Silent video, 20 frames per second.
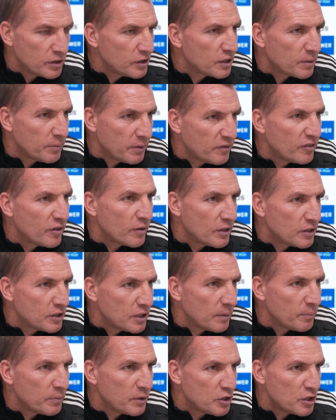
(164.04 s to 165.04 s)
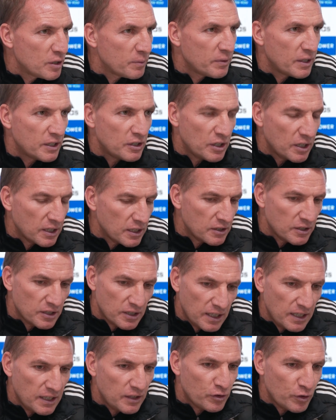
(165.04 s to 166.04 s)
he's come in for the Championship. Then you can
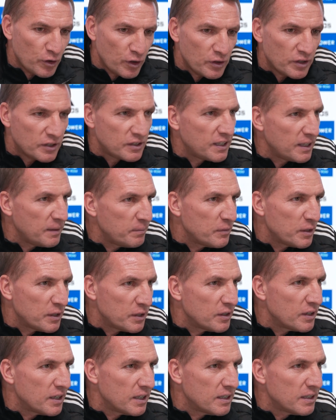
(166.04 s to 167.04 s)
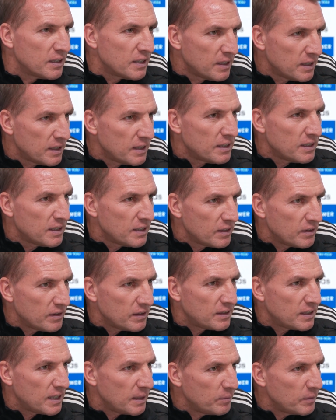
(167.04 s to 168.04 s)
see throughout the team, they're a
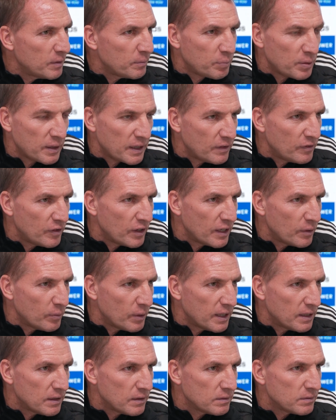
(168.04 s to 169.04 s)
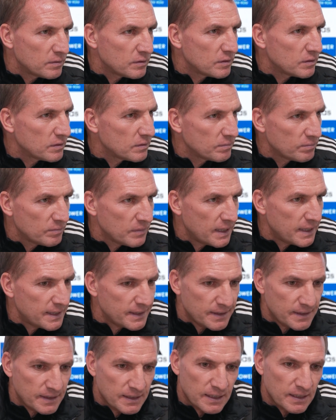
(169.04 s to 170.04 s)
team that play very well.
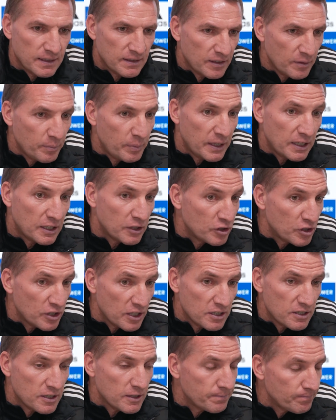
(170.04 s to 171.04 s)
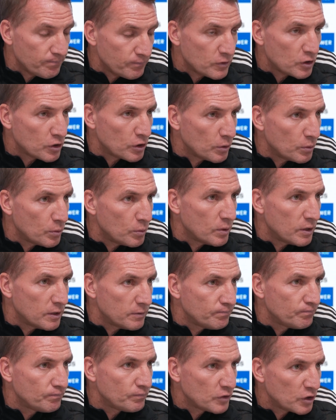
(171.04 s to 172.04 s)
And they've been consistent. So,
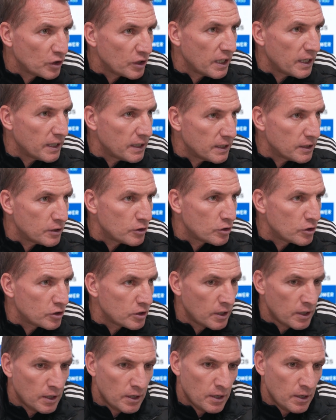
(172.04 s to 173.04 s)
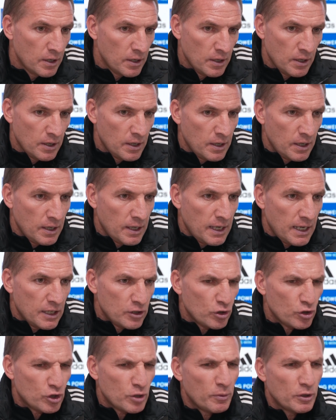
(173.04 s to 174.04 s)
it's... It's
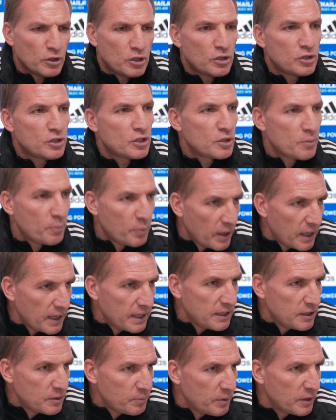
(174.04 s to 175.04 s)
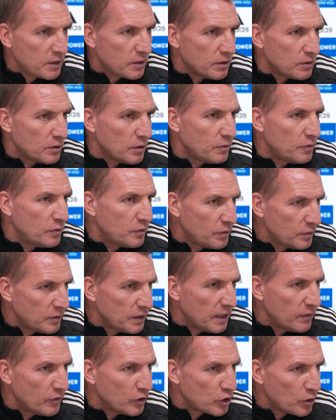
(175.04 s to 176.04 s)
not so much as a surprise because of
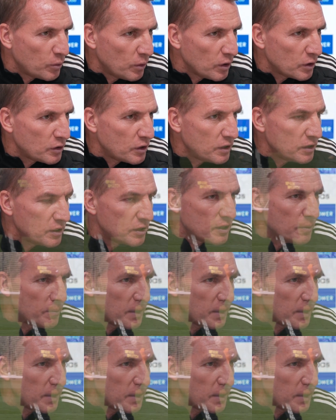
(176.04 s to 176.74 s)
David's qualities as a